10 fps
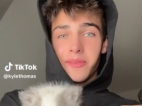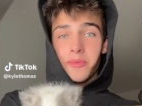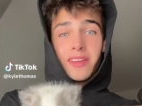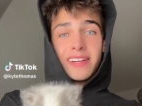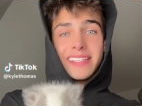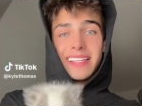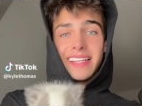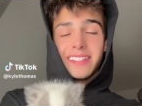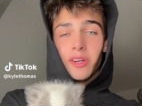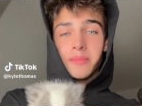We
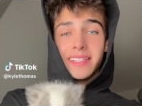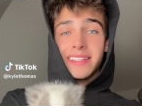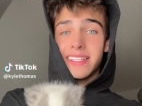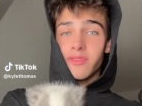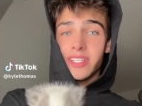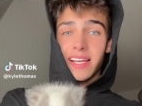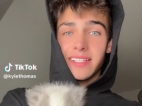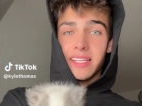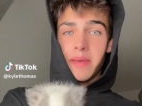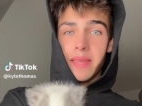recently adopted this
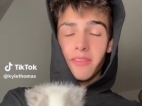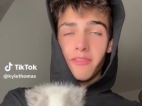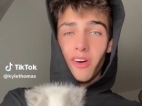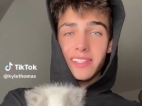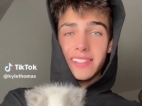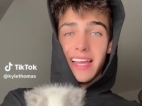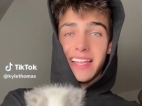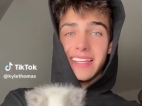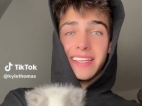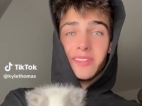rejected baby fox,
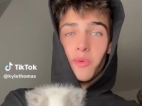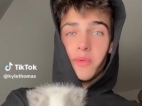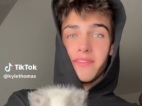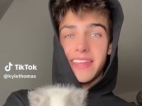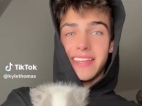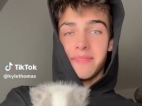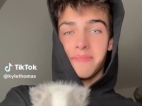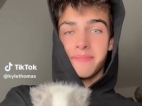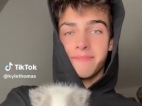and here's what we feed him.